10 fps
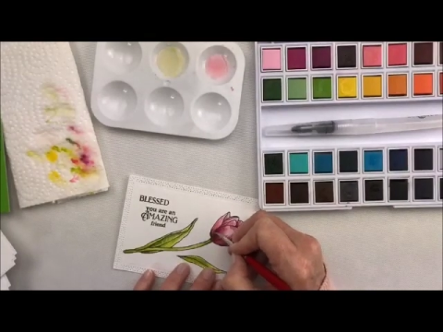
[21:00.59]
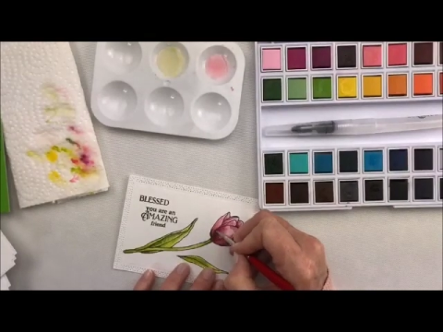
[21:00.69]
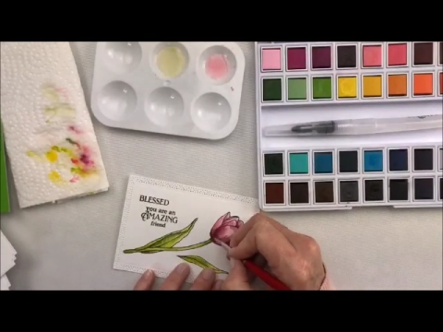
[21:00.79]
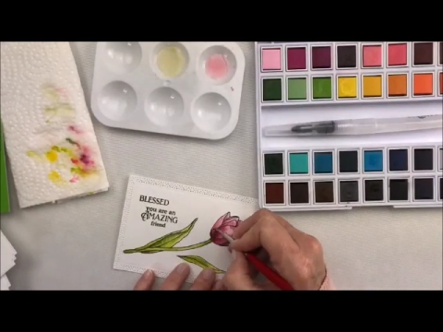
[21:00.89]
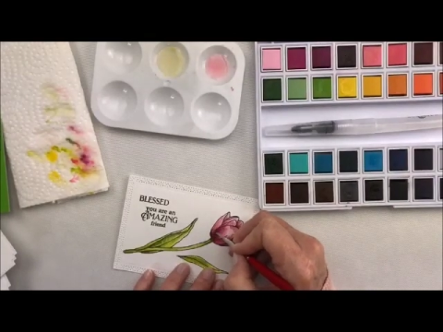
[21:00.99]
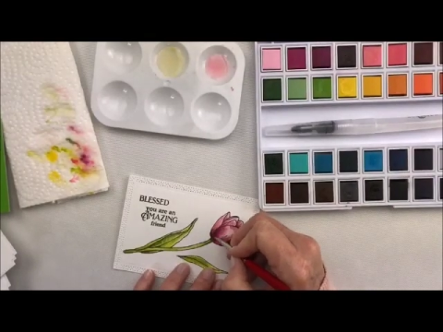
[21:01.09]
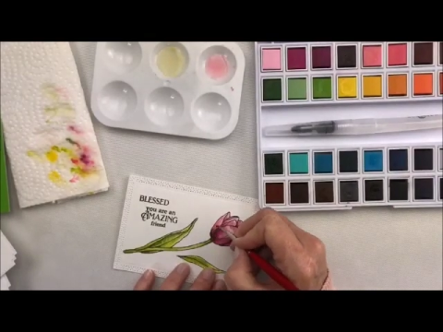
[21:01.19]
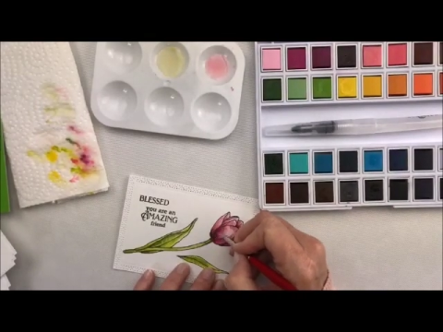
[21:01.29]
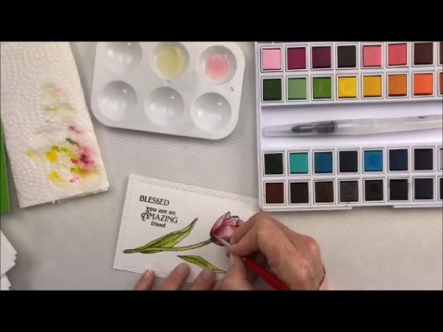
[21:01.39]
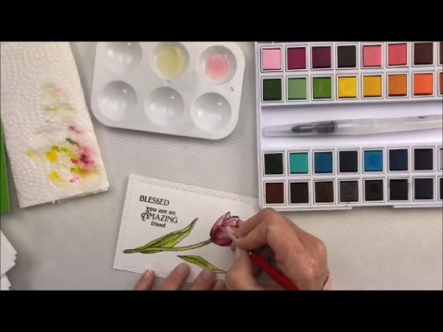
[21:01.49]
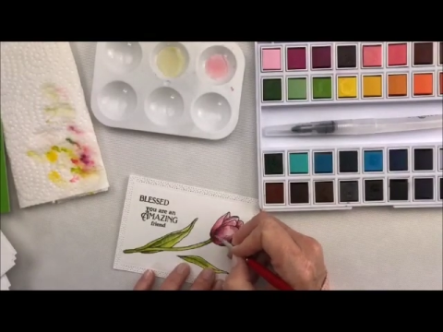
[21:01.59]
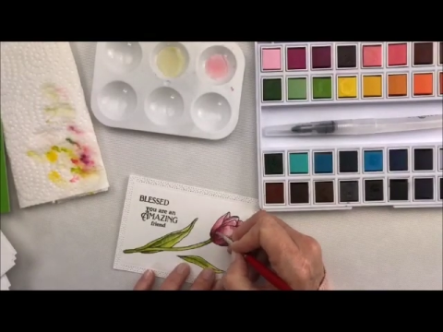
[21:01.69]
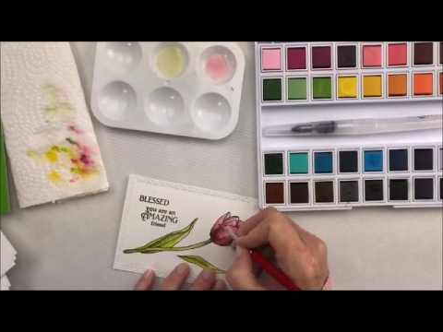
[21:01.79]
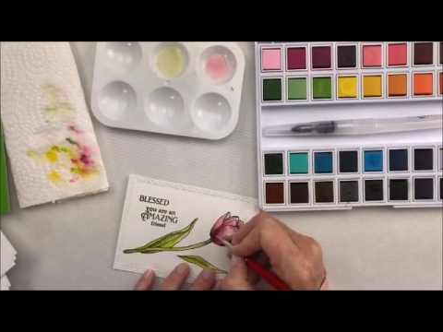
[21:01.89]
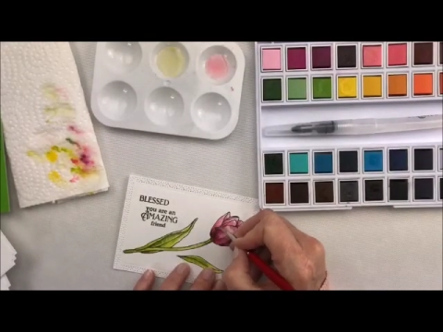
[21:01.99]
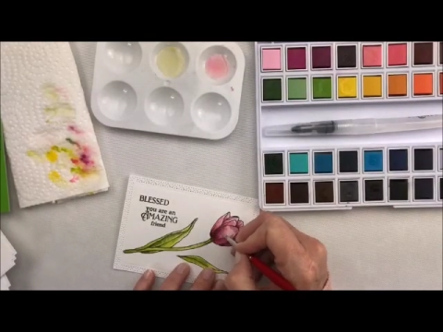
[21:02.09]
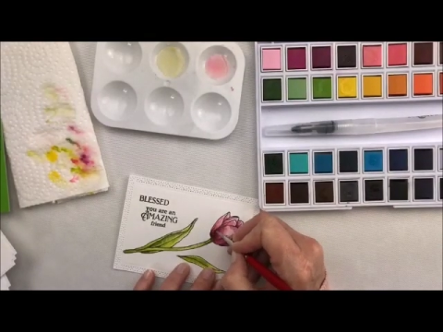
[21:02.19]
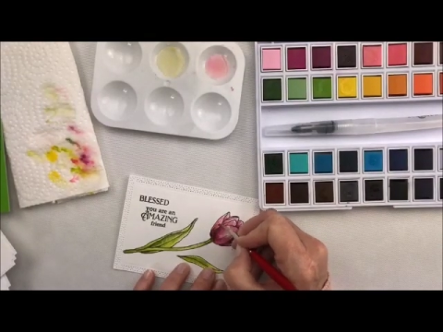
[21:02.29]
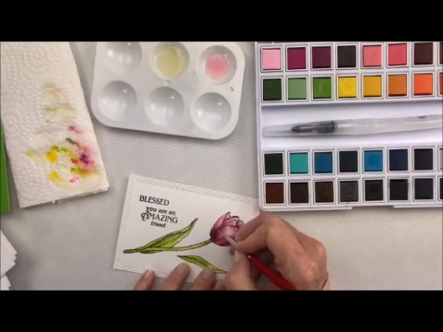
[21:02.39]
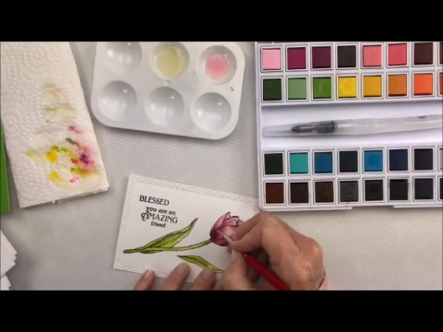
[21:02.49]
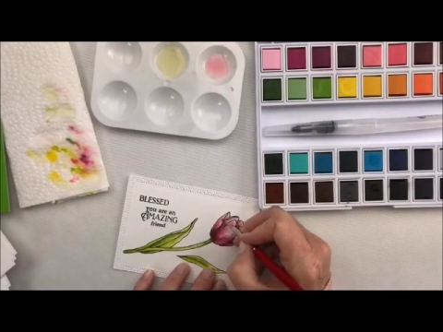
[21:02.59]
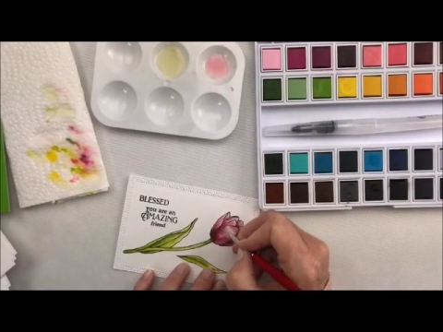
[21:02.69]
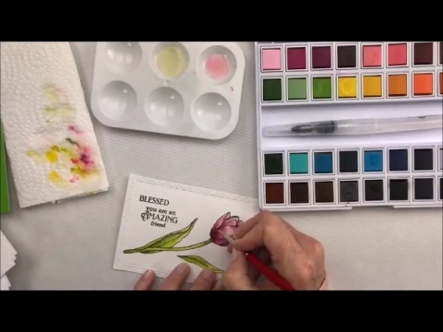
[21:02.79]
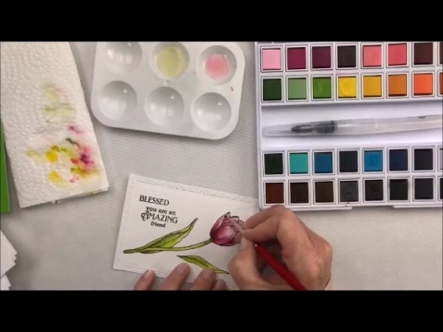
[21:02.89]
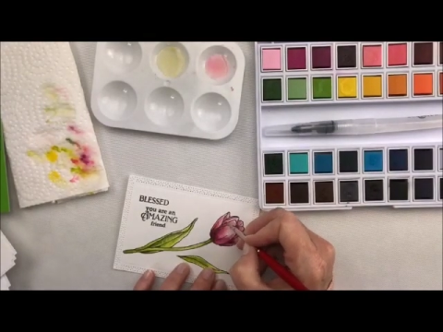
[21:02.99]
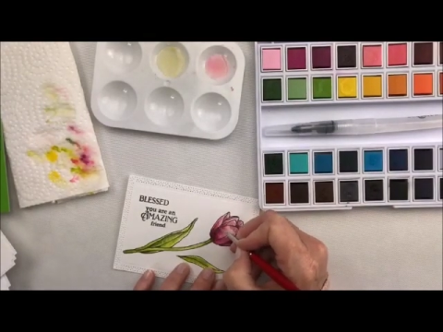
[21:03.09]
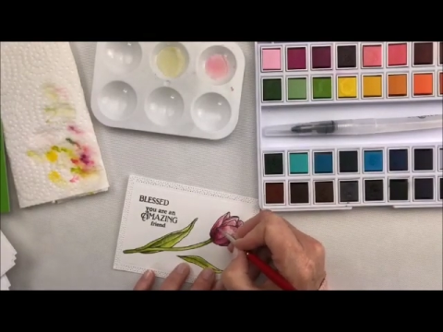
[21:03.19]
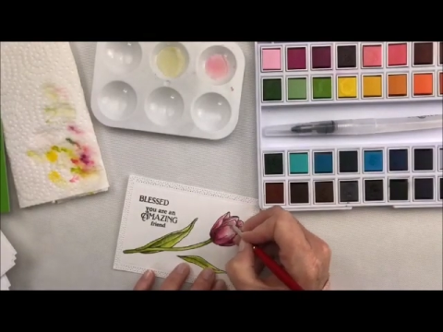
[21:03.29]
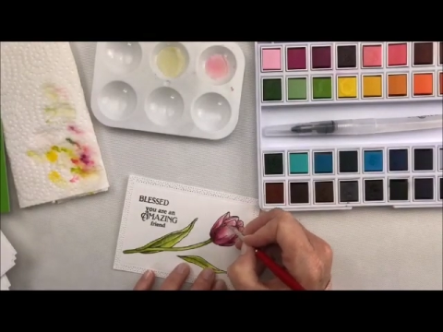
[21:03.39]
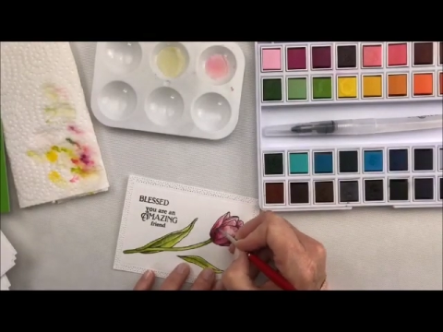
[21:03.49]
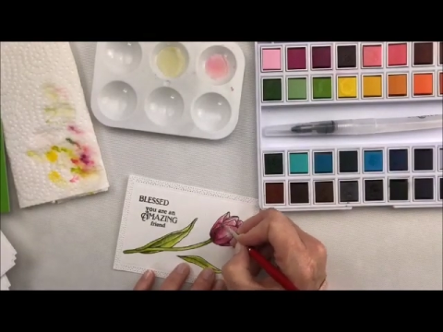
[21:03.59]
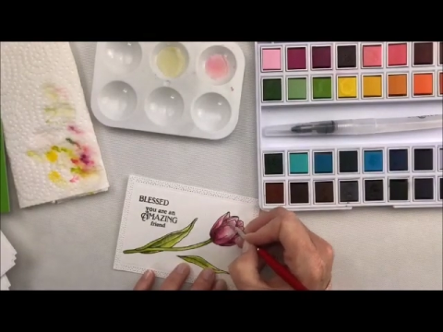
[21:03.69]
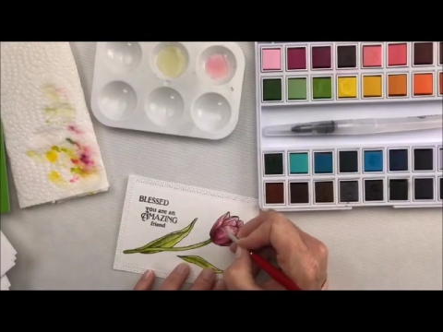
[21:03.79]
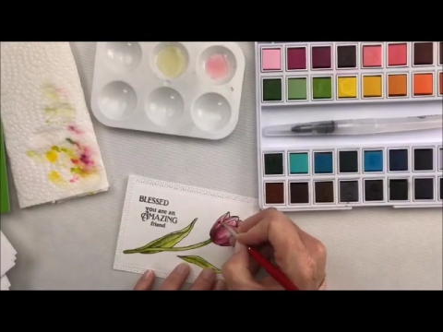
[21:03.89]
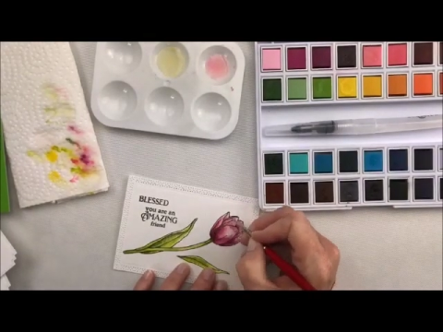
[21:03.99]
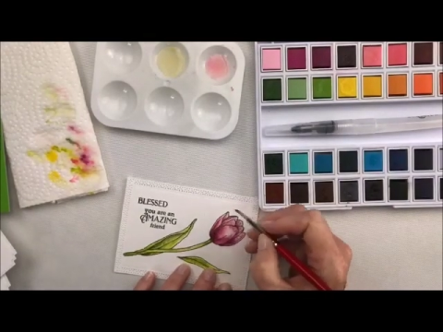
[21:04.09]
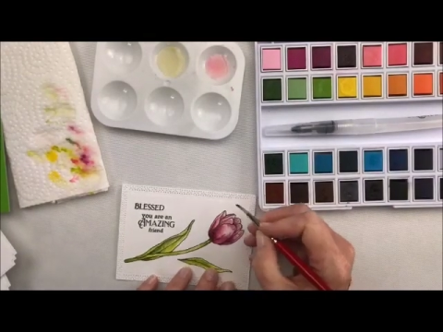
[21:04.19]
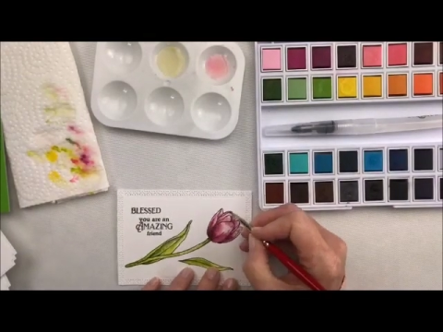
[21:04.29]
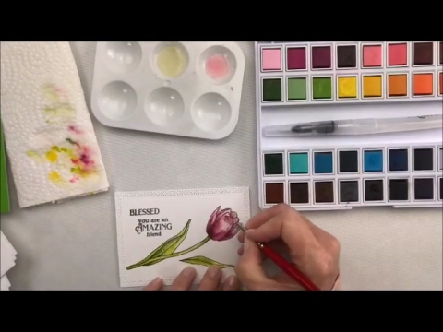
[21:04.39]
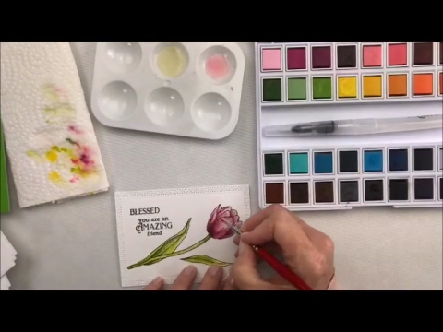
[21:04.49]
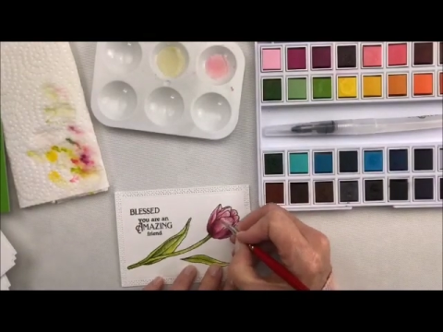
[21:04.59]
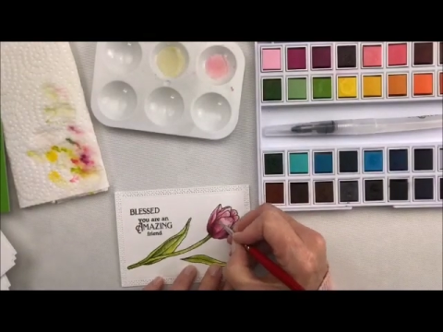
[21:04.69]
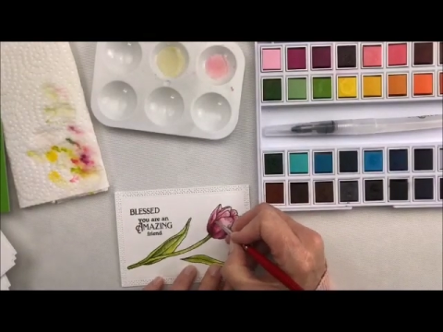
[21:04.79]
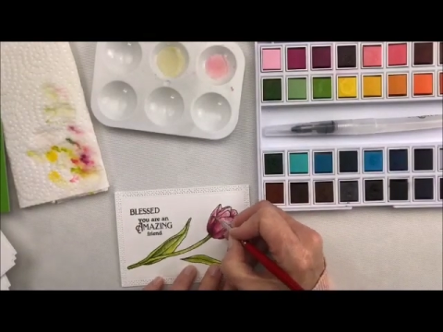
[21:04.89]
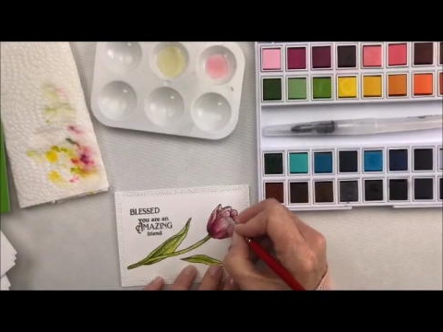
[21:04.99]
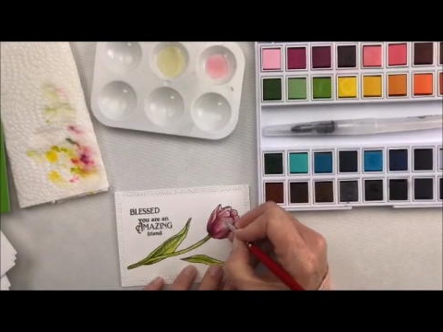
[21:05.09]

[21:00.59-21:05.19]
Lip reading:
Nobody's mouth can be seen.